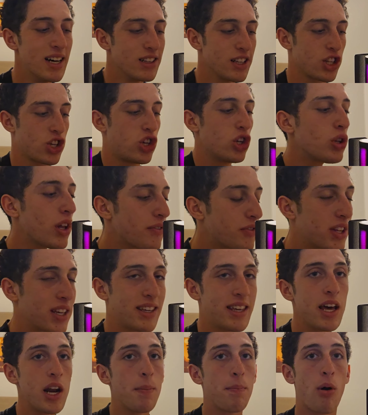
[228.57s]
Like, you'll have to
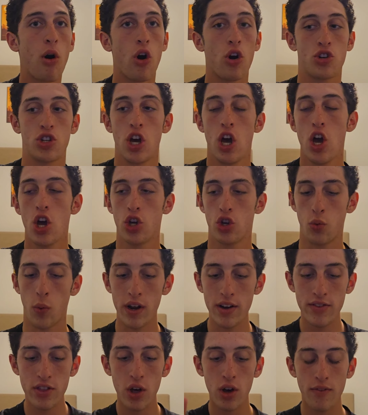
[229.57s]
get a part,
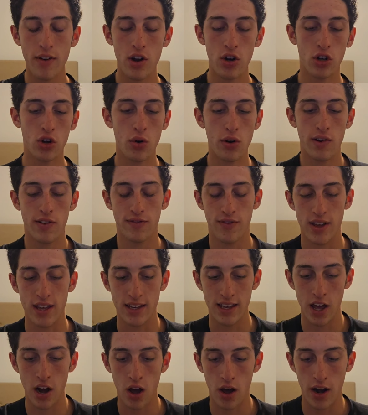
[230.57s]
wait for the elevator to go to your feet,
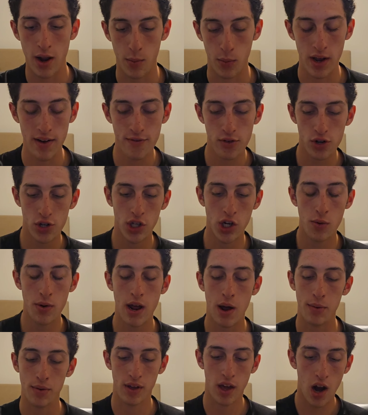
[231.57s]
get on it, wait for it to go
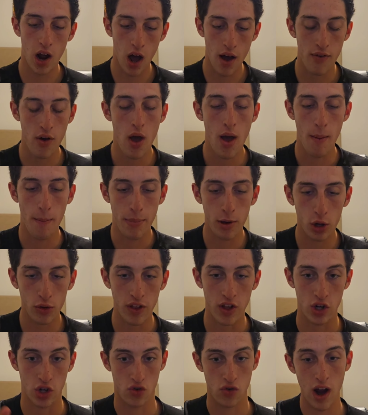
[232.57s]
down, get off, build
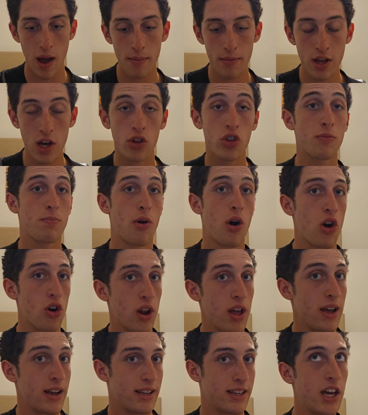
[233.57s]
it, grab the other
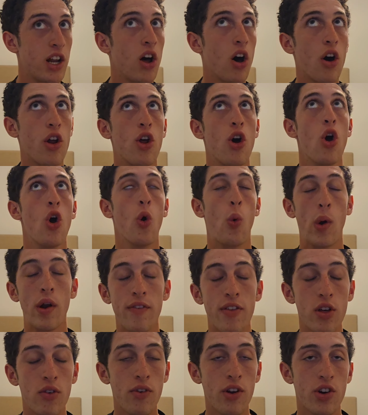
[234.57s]
part, get on, wait for
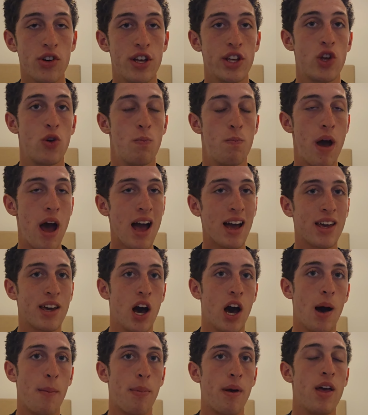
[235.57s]
the elevator to take you back
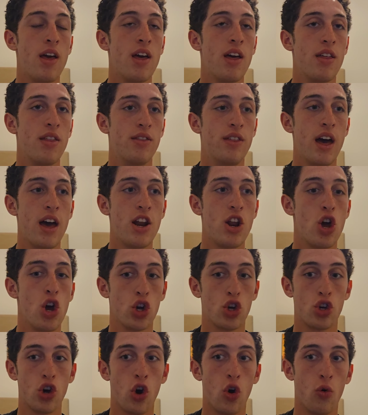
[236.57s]
up, then
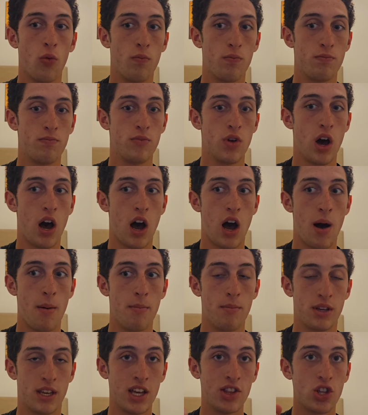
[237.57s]
go
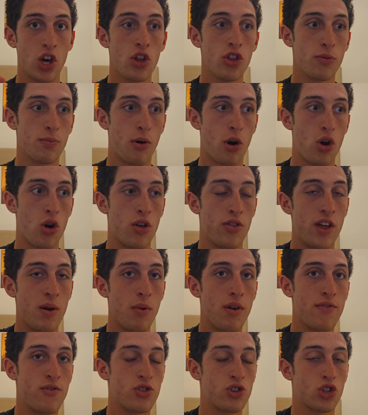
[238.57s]
get the other part, then
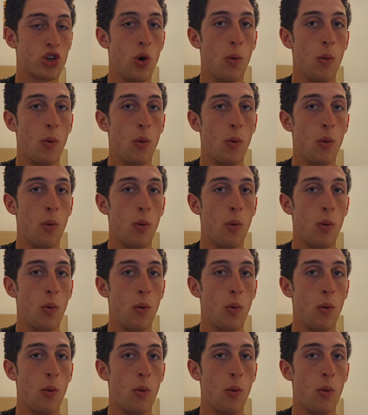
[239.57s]
wait for it to just go